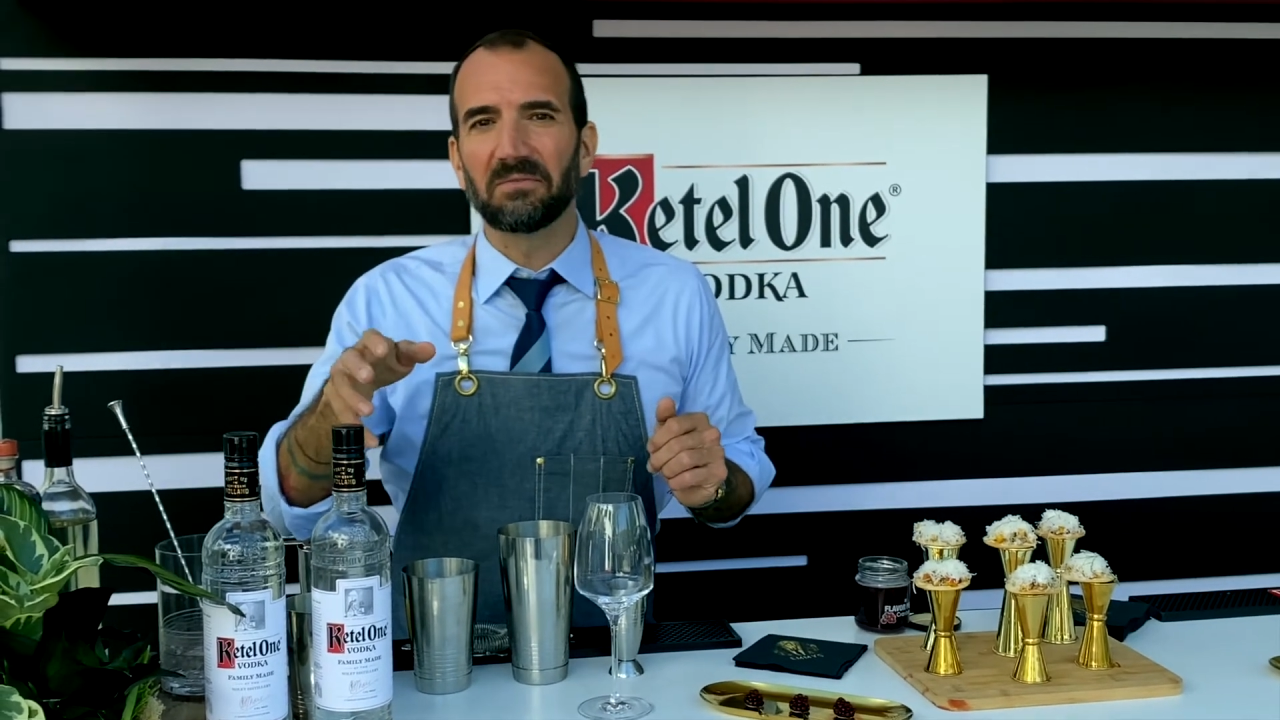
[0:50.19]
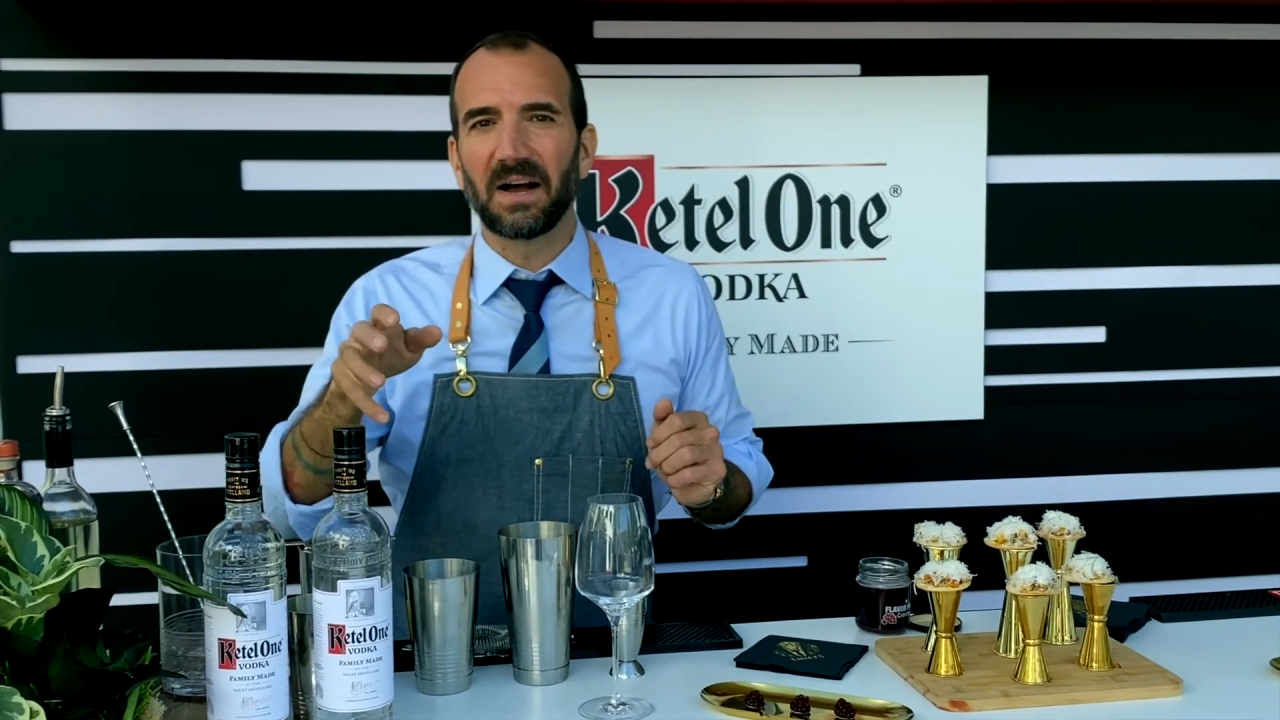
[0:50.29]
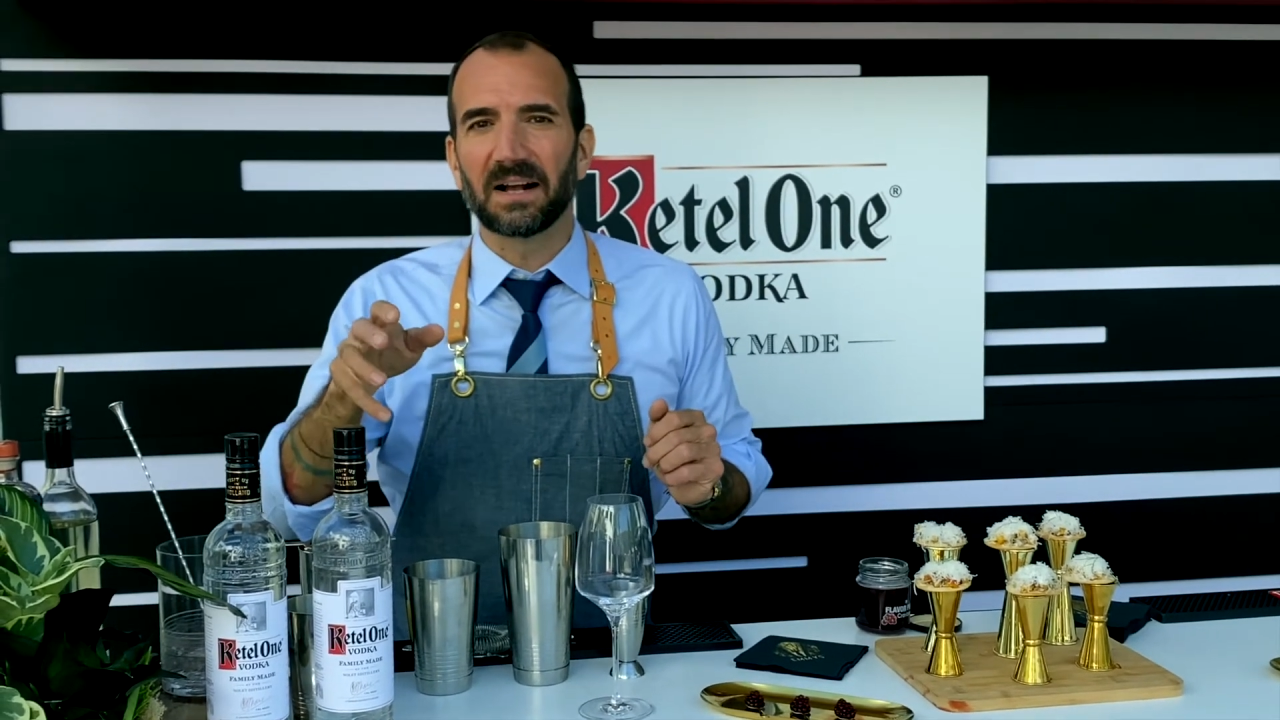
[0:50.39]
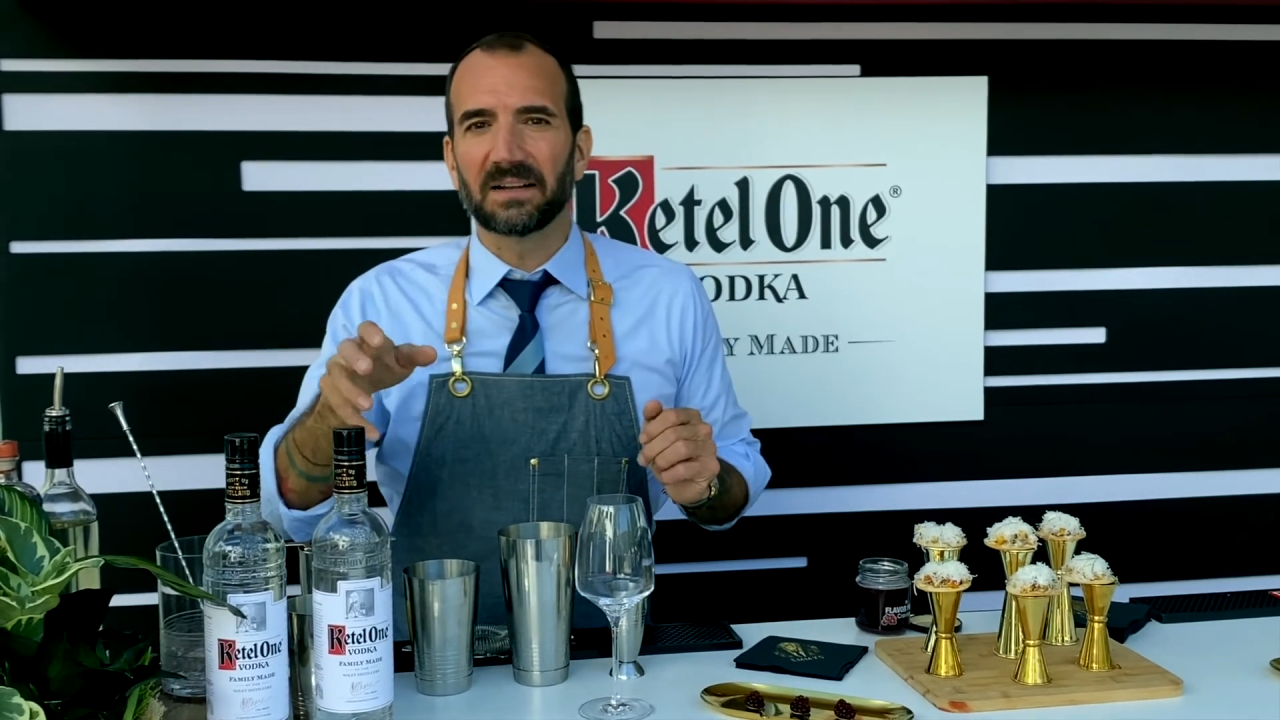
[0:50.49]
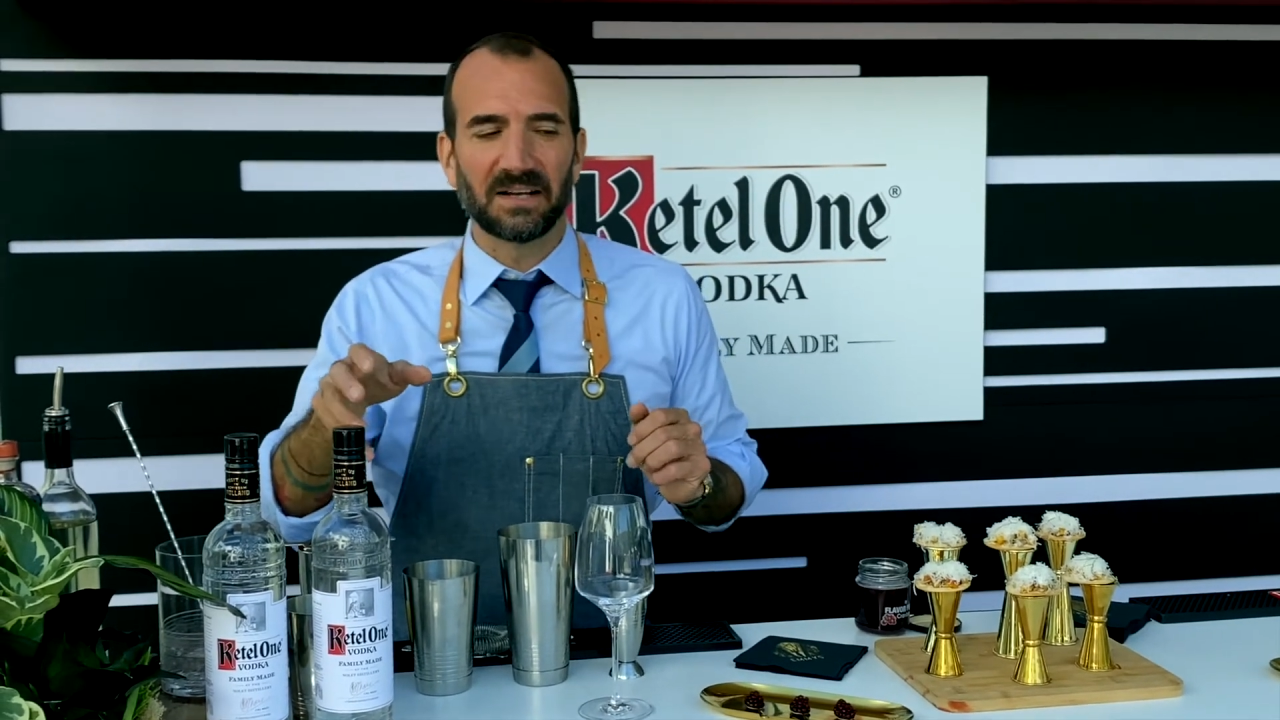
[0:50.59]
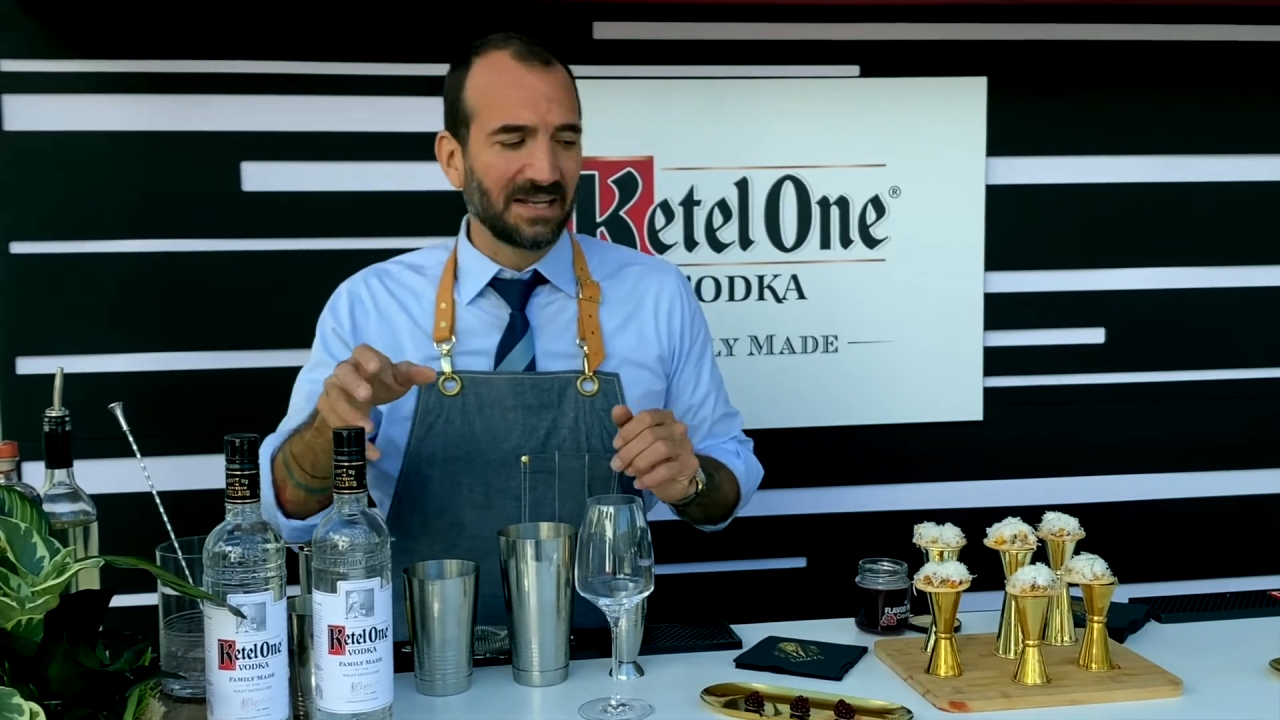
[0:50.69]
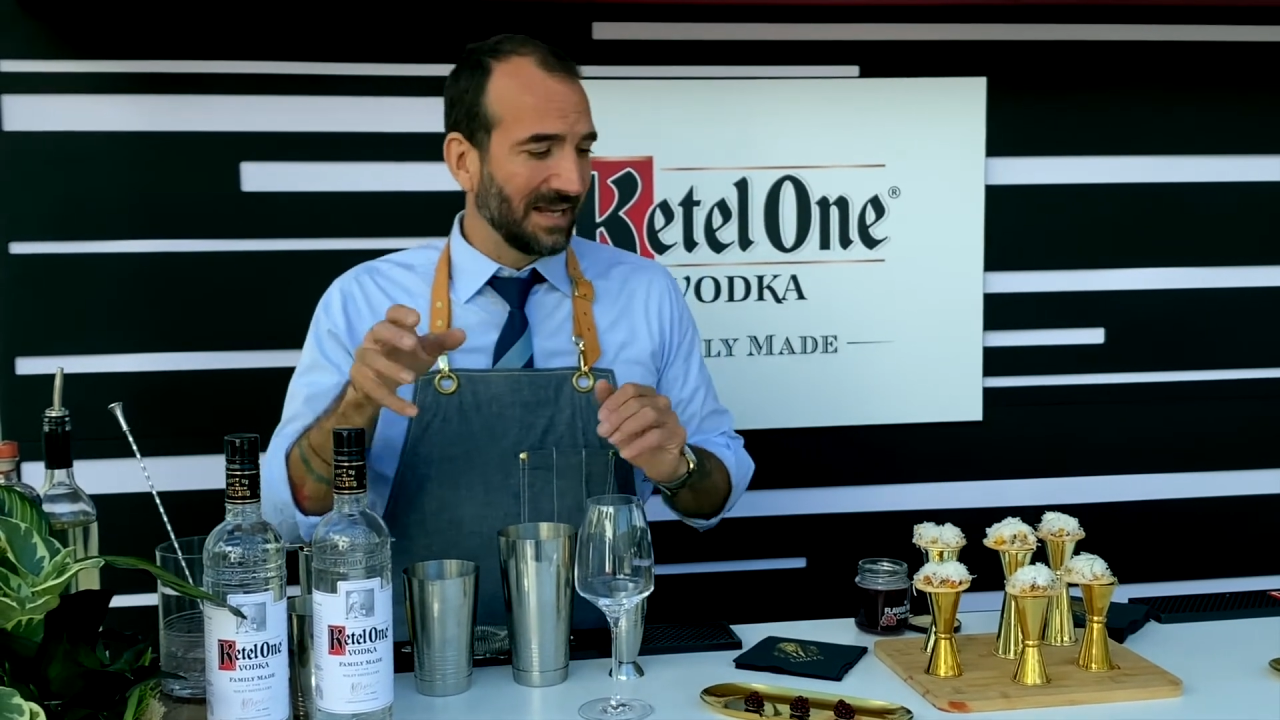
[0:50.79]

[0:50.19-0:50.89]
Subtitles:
Vodka,